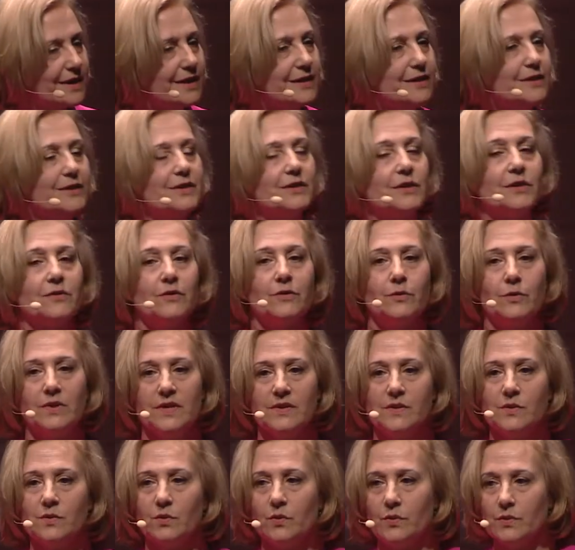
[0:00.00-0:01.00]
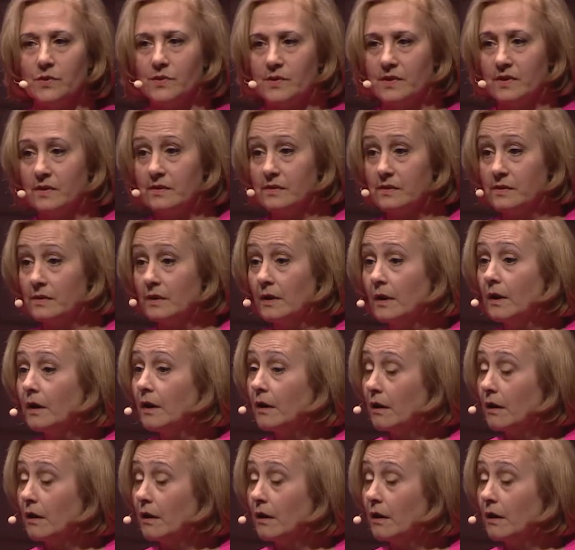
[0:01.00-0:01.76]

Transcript: and resources